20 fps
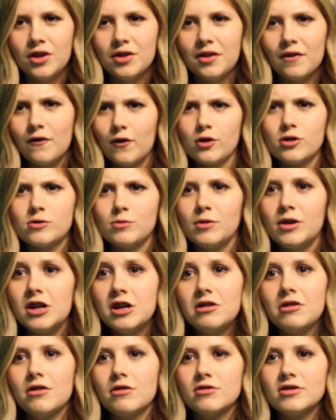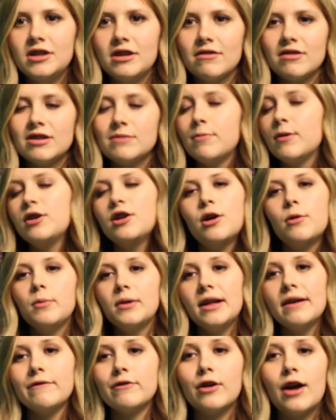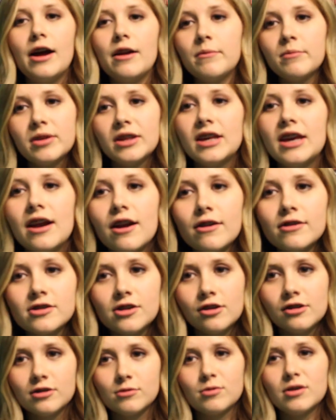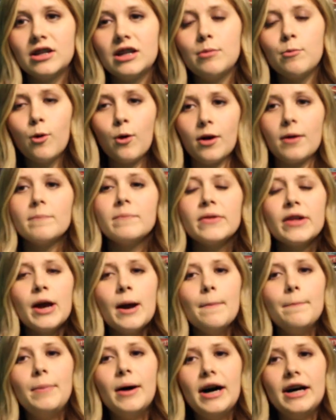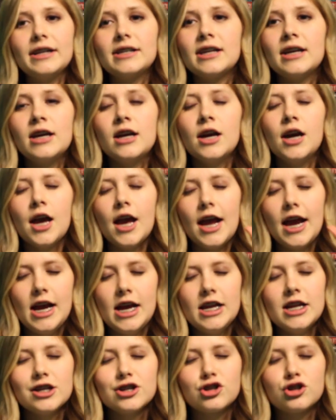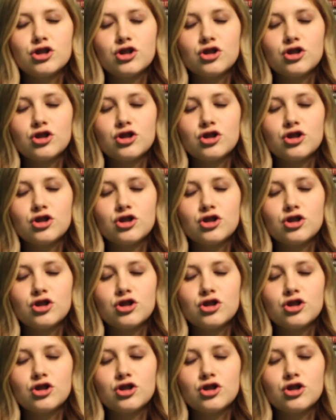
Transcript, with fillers: the first one in another series, but you know, whatever. I don't really care as long as we're getting more. But it is